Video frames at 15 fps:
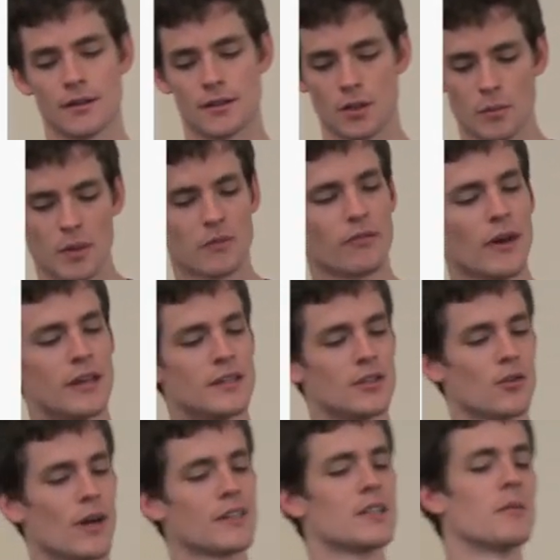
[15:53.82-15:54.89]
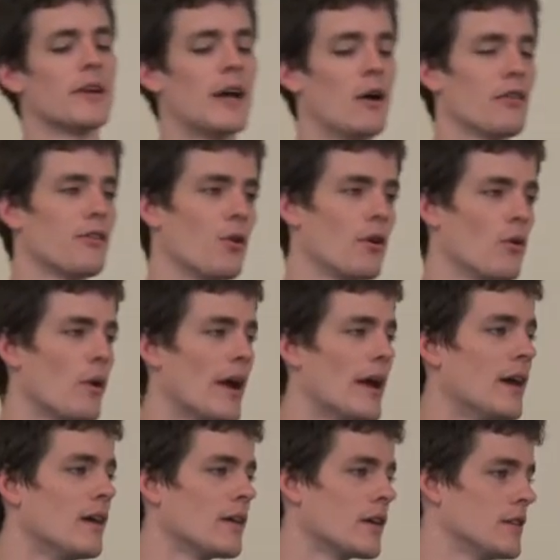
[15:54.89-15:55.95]
Don't be afraid to try something out, throw it
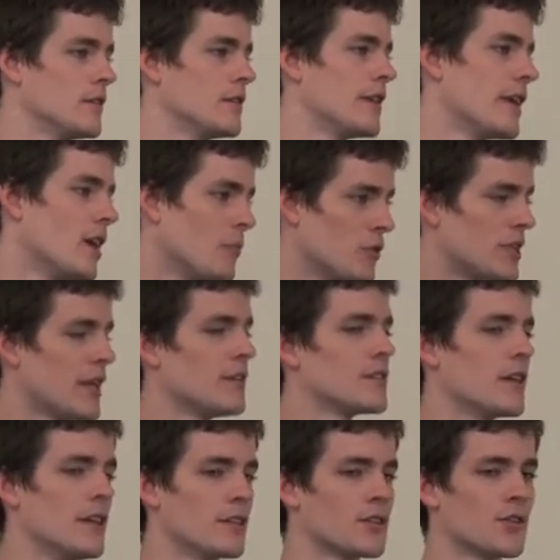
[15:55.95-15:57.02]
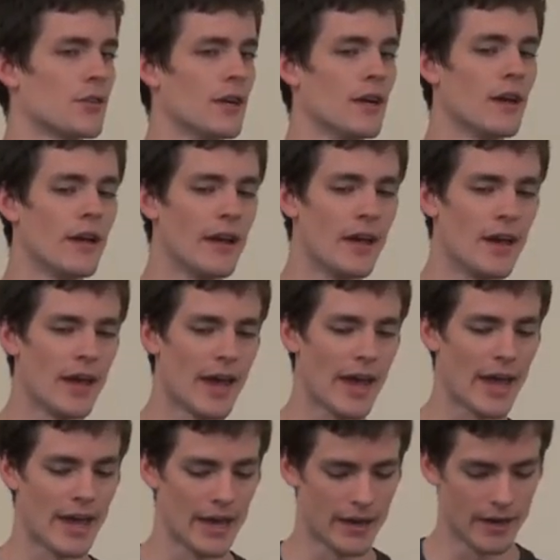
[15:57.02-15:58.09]
away, because GitHub retains the history,
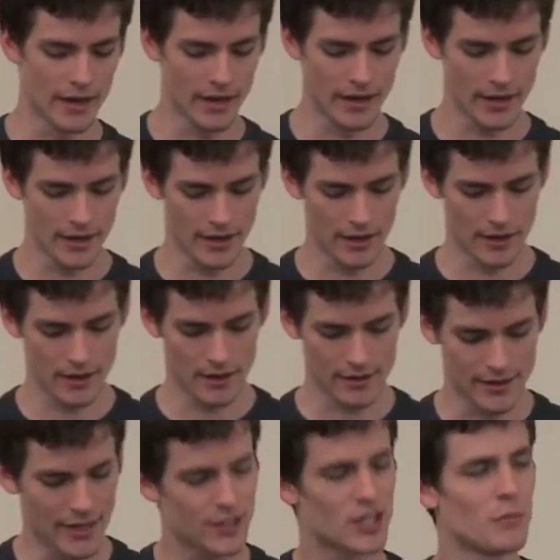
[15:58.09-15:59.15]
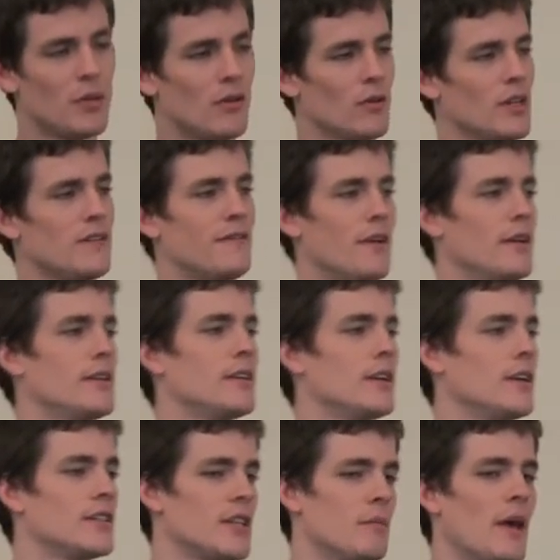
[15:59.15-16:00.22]
and they should be really fun
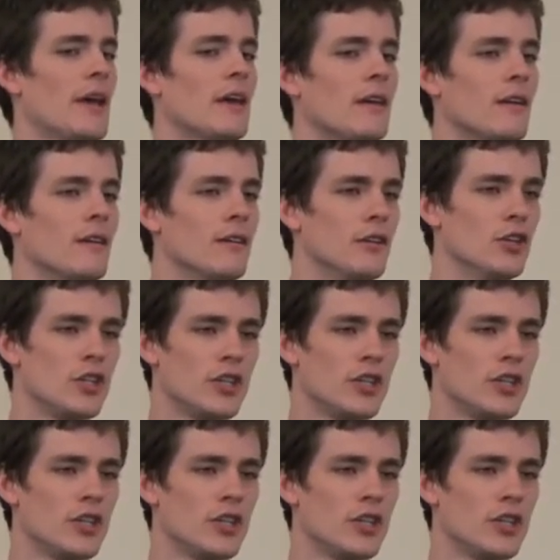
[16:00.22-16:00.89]
to, to make. You